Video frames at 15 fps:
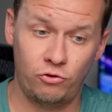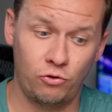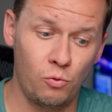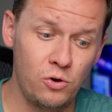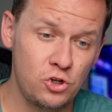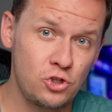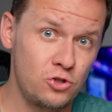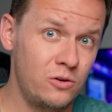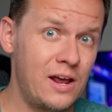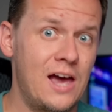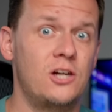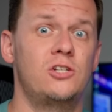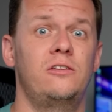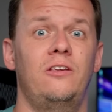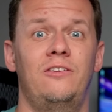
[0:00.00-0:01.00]
So we should
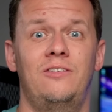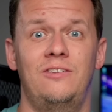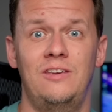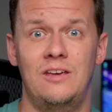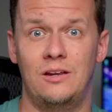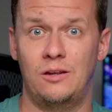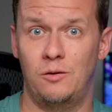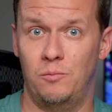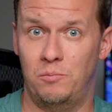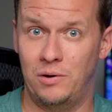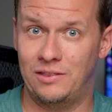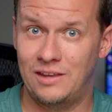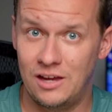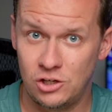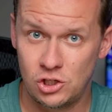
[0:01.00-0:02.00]
actually see it
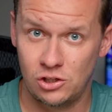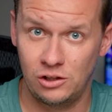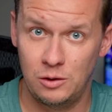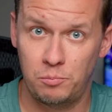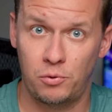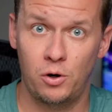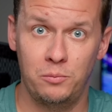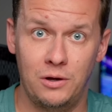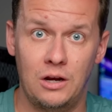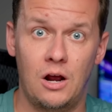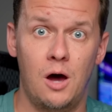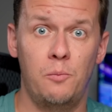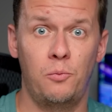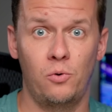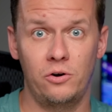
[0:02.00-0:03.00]
potentially permeate
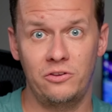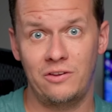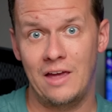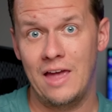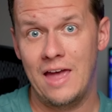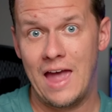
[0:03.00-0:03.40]
upwards